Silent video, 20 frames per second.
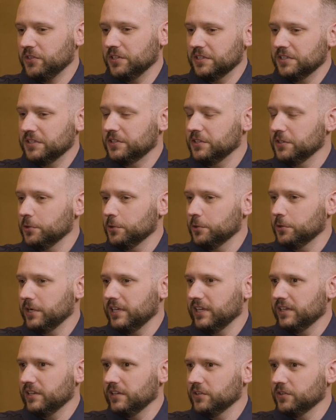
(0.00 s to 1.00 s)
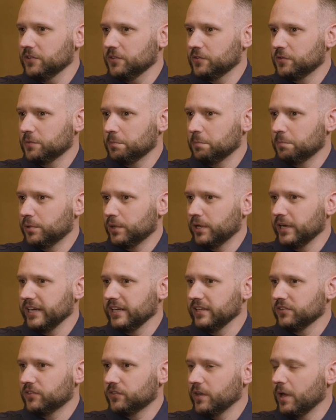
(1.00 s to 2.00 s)
you to do is
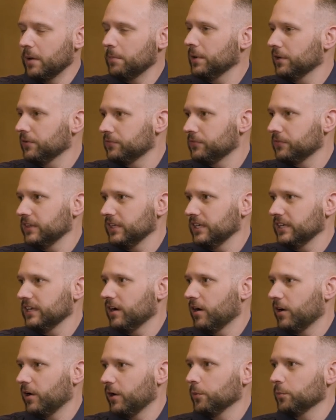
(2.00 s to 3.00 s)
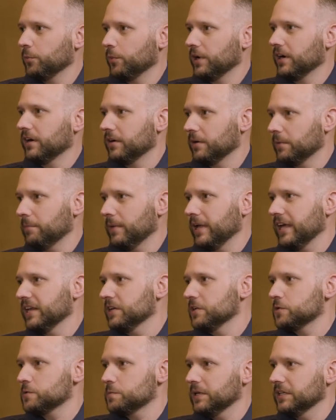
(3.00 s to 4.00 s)
bring some of the hardware
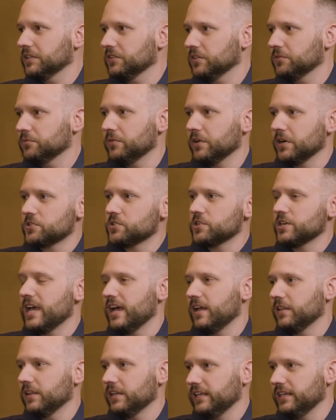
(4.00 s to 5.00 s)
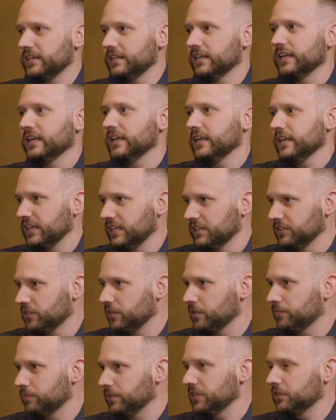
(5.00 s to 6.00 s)
management and functionality into
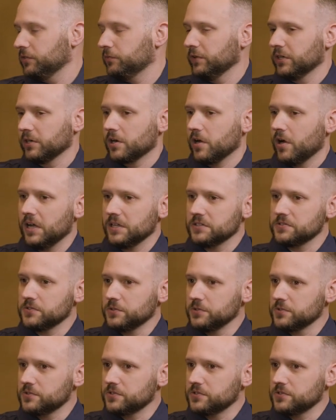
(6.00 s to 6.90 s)
the vSphere console.